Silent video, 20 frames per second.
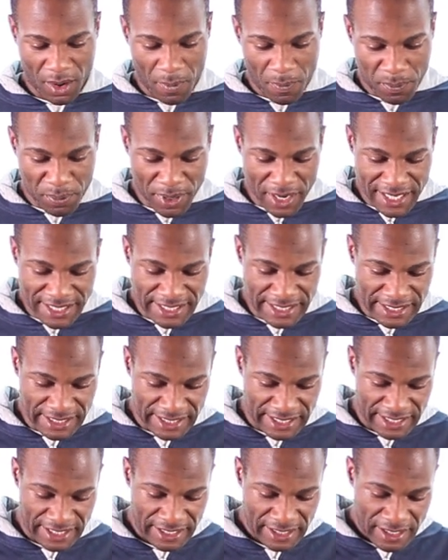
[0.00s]

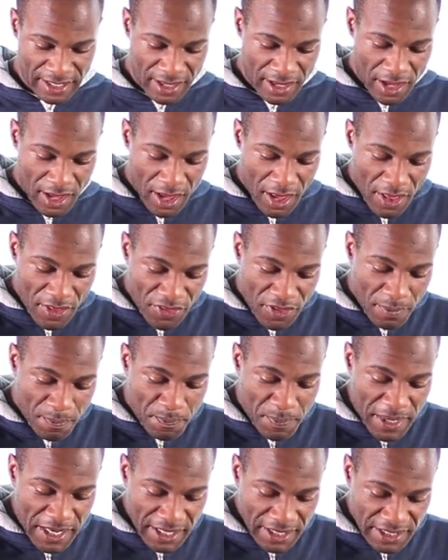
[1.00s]
Presently, the
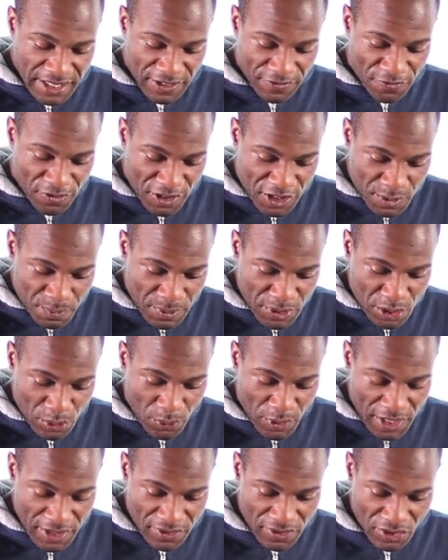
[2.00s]
big difference
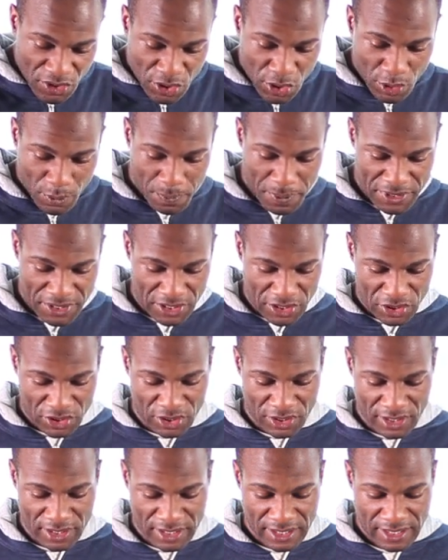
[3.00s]
between the two
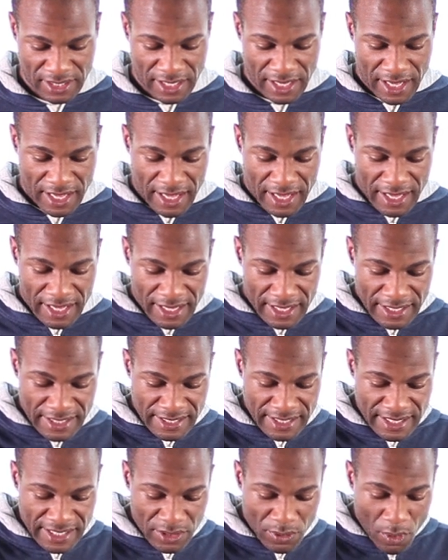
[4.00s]
positions
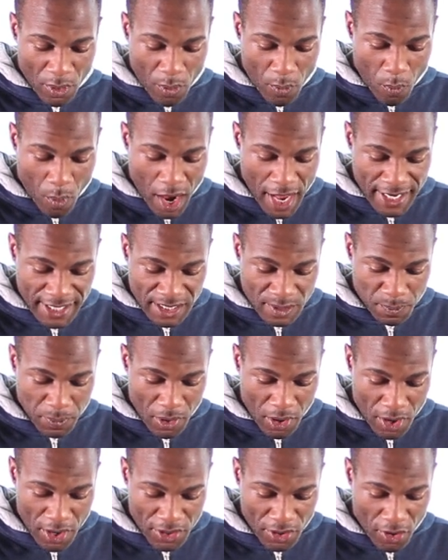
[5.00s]
is that white's
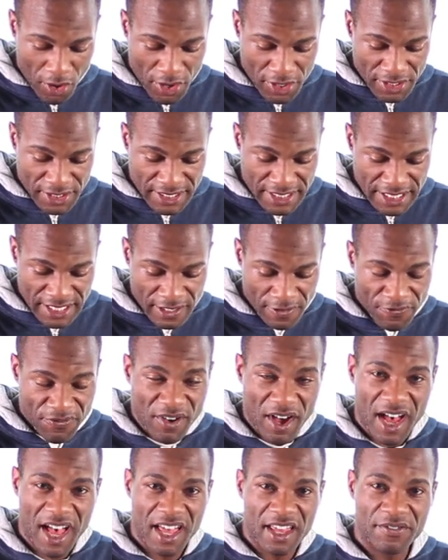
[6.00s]
pawn on
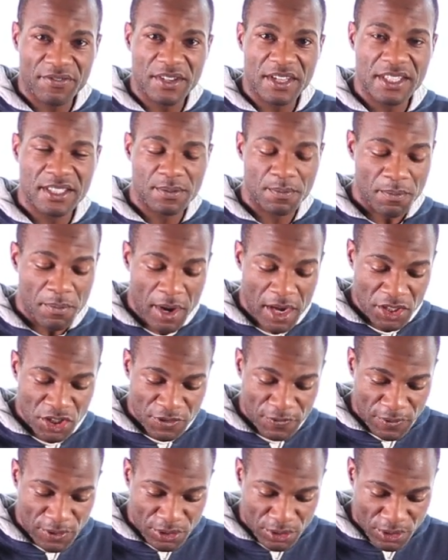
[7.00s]
d5 is much
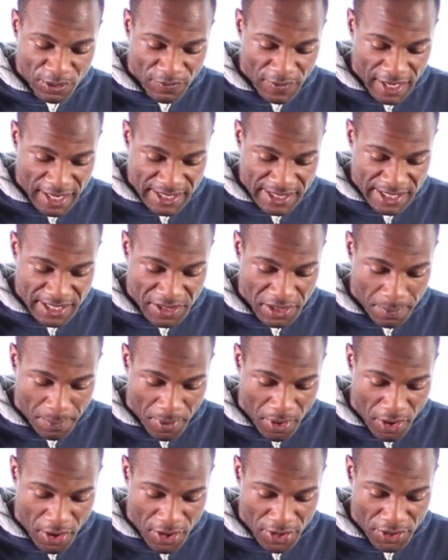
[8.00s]
further advanced than the
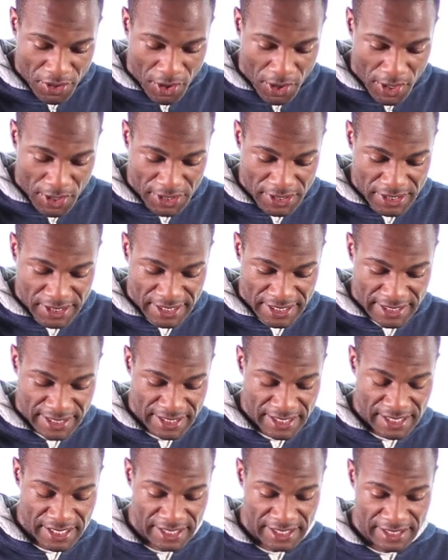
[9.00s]
pawn on
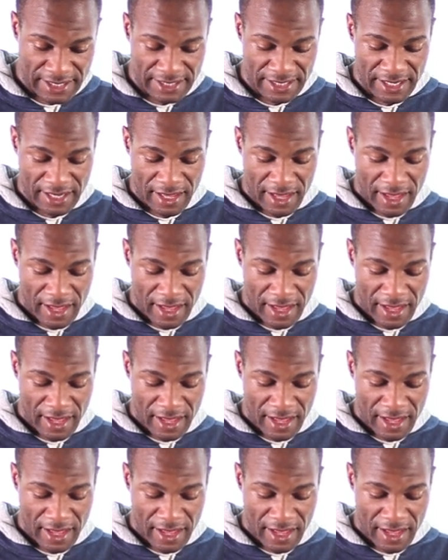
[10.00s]
d6,